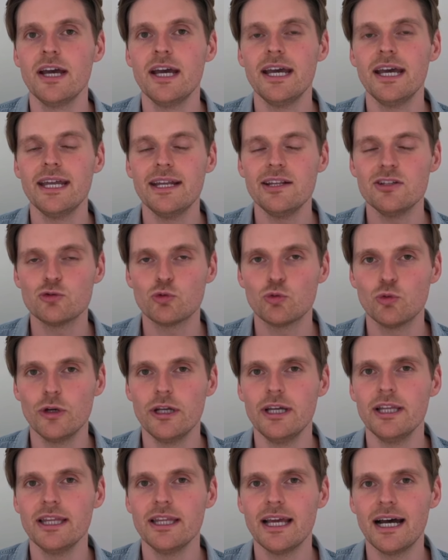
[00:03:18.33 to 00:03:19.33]
It is
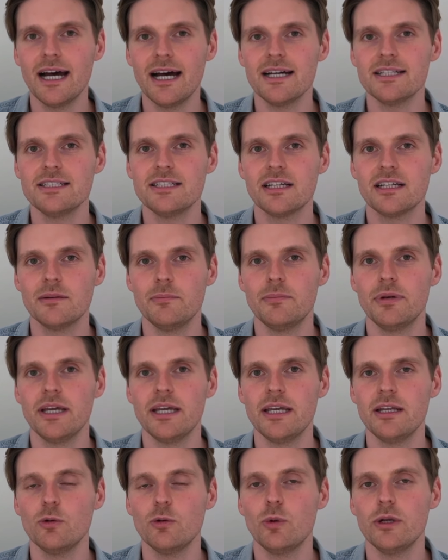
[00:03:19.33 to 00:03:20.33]
really hard to
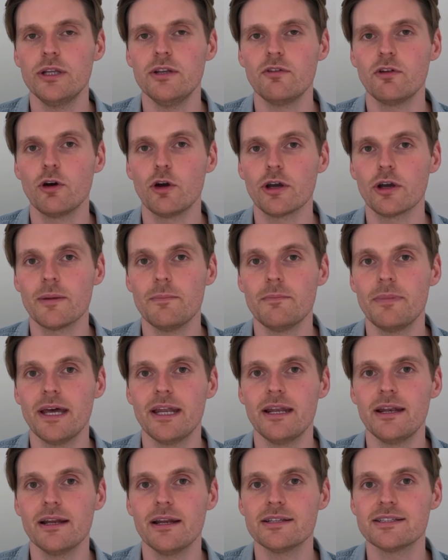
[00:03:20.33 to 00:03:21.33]
compete when you've got a
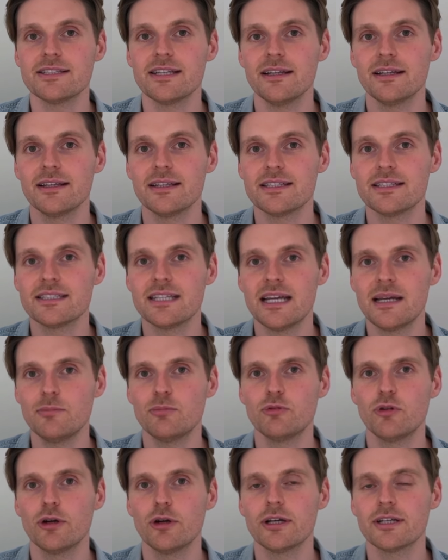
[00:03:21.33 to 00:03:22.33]
competitor selling the same
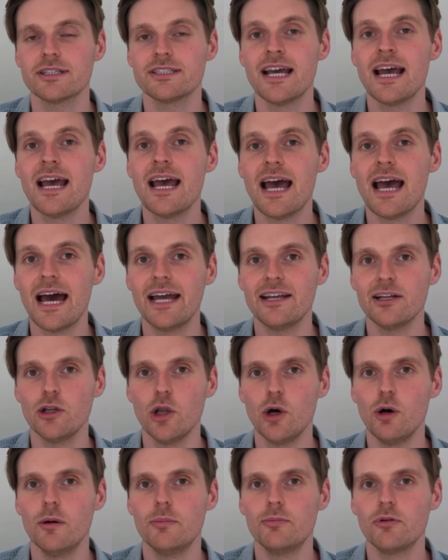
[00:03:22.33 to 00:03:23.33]
product at a
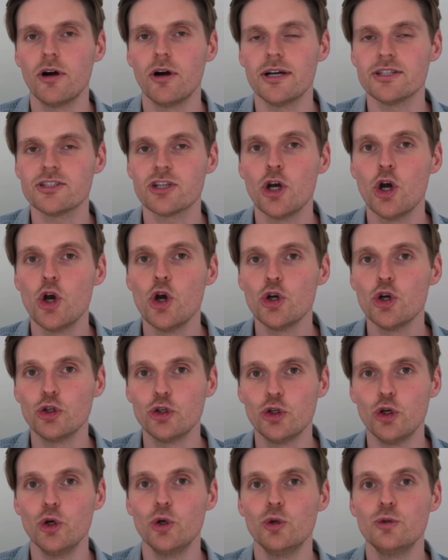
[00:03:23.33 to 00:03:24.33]
lower price.
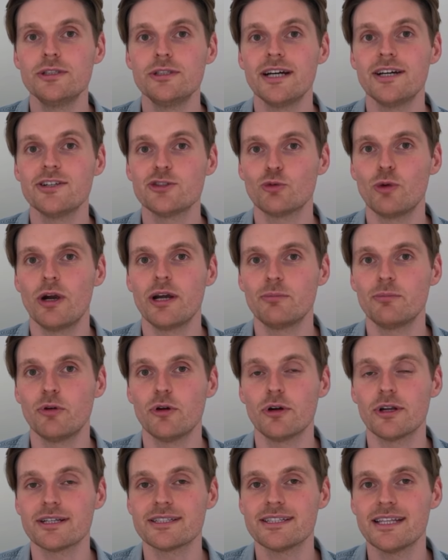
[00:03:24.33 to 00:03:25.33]
Google does rank
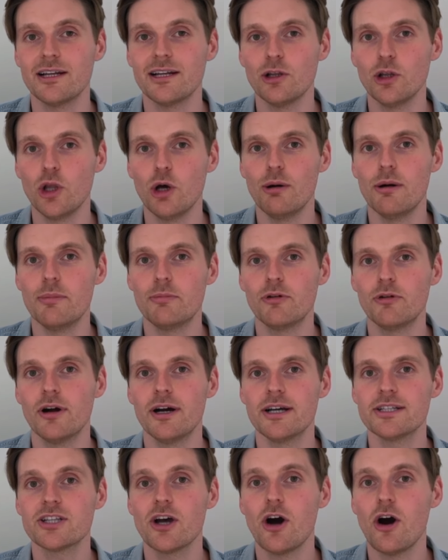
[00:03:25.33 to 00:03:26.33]
products that are lower
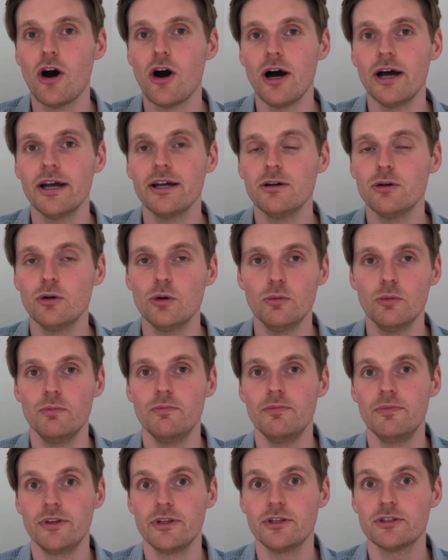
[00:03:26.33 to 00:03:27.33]
price higher or
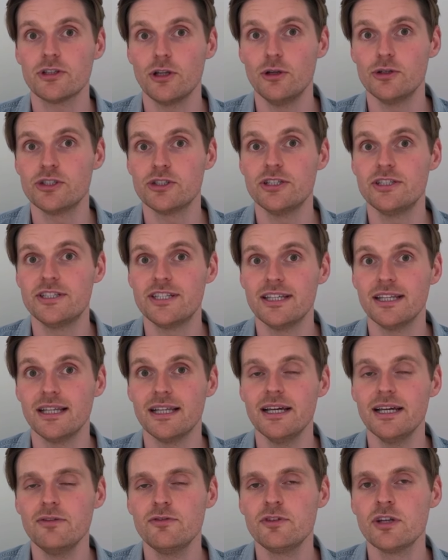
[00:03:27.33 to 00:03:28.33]
closer to the
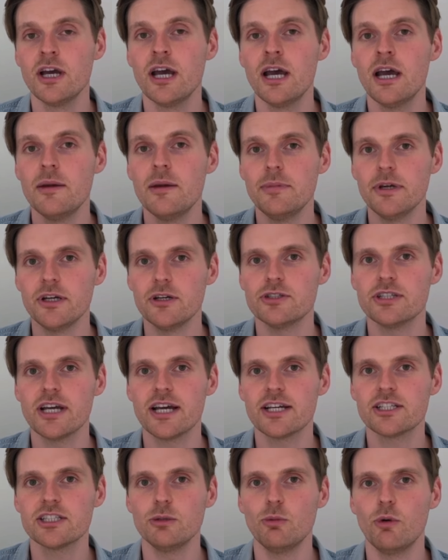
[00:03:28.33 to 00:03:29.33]
left because I
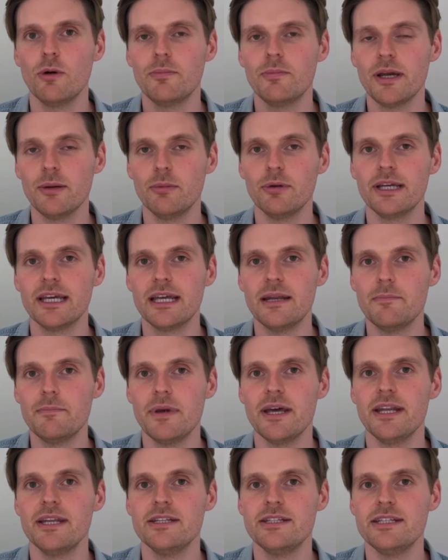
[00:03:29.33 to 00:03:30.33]
actually want people to get a
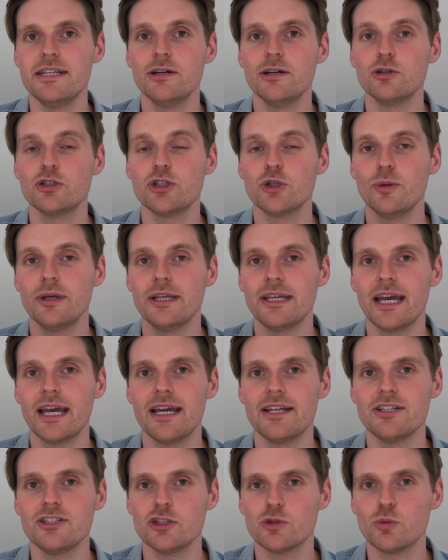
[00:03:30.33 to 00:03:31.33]
better deal to
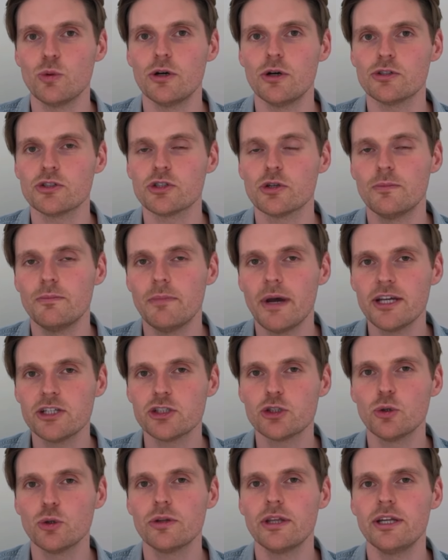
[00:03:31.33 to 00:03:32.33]
engage as well. So make
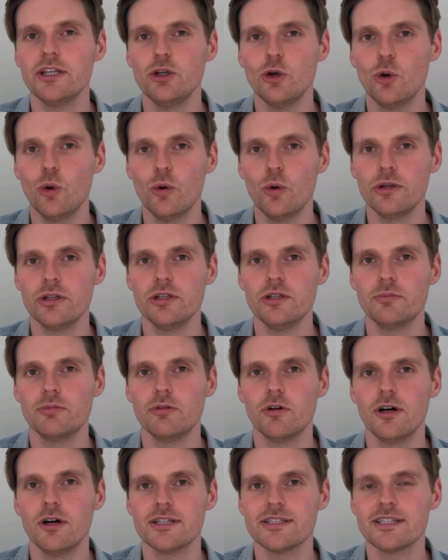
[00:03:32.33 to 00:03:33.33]
sure that you audit your
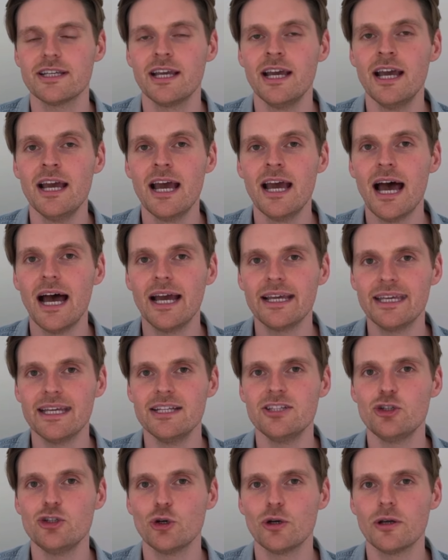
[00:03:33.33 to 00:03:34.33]
pricing
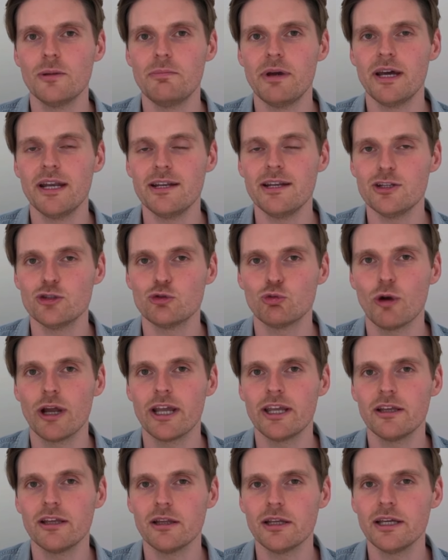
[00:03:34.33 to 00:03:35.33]
against your competitors
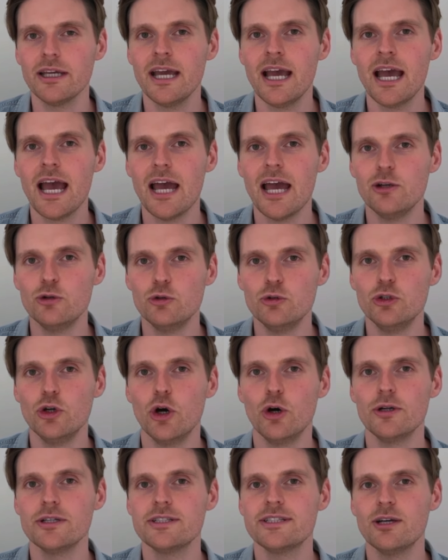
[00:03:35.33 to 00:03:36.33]
regularly, and you'll
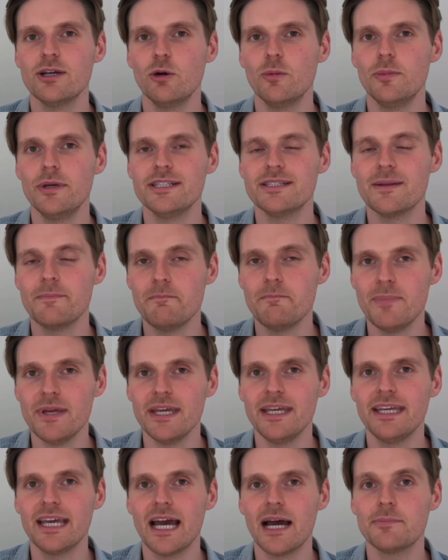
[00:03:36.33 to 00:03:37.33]
notice there will be some
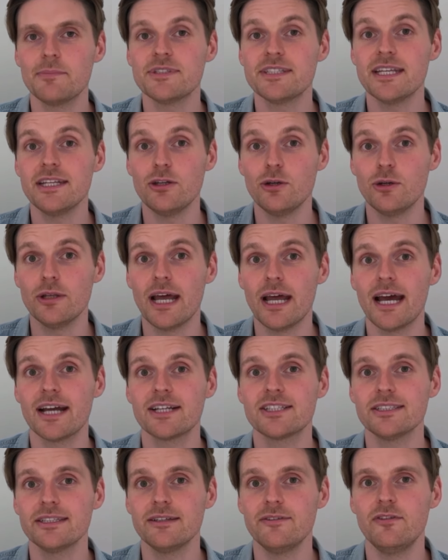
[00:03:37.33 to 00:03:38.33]
big gaps that you can
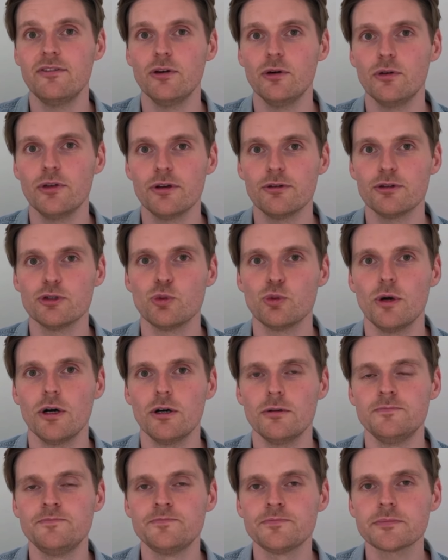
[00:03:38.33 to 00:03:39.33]
actually fill there as
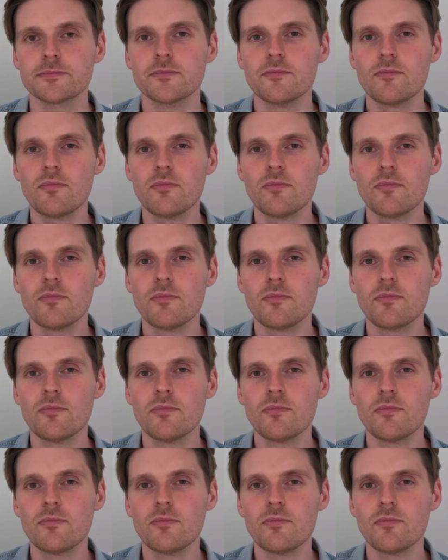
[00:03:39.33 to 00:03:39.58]
well.